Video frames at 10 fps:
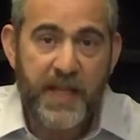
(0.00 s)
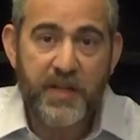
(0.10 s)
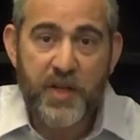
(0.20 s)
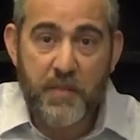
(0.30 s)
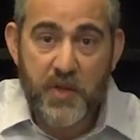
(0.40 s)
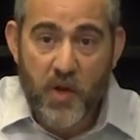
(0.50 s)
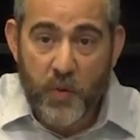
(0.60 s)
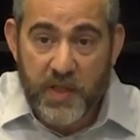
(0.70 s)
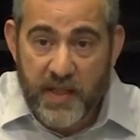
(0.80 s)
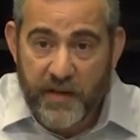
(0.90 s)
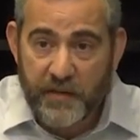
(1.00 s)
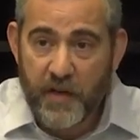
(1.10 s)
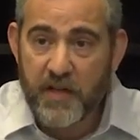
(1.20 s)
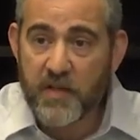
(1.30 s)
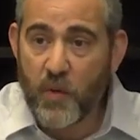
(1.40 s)
Hashem is always there
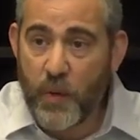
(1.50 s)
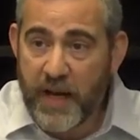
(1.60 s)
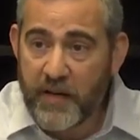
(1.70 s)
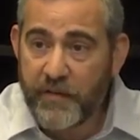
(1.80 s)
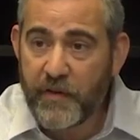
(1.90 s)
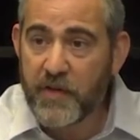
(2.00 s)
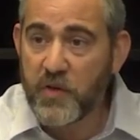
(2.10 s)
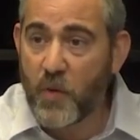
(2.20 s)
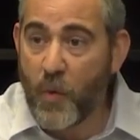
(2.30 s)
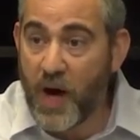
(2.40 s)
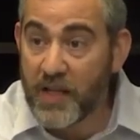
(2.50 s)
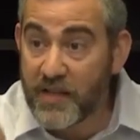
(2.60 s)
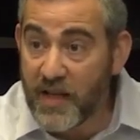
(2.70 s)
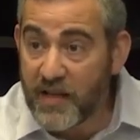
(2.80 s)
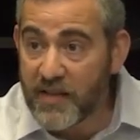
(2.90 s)
for us, waiting for us,
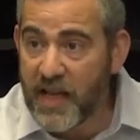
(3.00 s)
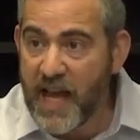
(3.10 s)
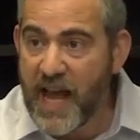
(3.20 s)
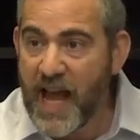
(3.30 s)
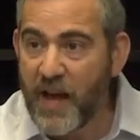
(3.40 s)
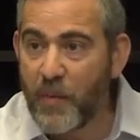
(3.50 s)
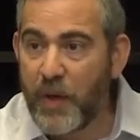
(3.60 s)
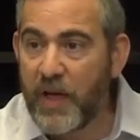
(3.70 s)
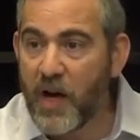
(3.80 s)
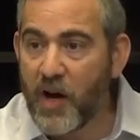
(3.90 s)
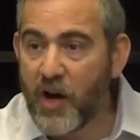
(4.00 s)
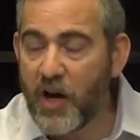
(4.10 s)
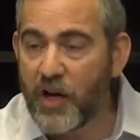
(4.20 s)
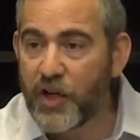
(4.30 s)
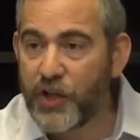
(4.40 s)
wants us, and we
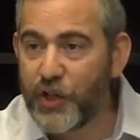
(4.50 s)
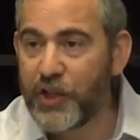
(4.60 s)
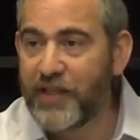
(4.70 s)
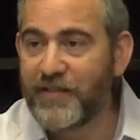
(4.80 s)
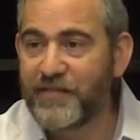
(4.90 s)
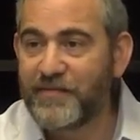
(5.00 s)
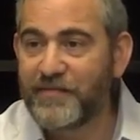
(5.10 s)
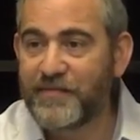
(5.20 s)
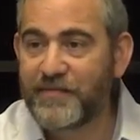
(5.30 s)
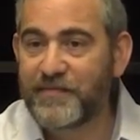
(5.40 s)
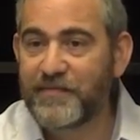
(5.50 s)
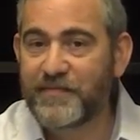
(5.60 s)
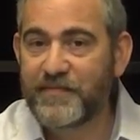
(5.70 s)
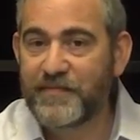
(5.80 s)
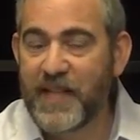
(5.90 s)
are good.
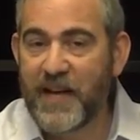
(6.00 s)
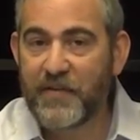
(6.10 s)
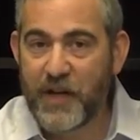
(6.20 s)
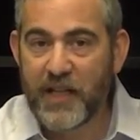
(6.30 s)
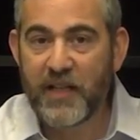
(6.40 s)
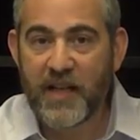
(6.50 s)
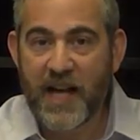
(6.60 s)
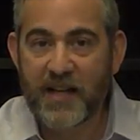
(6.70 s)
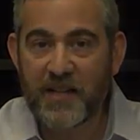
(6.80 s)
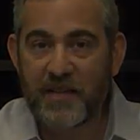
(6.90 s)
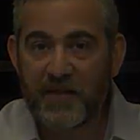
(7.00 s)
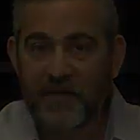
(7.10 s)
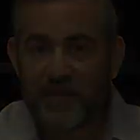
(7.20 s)
Afreil Chanukah.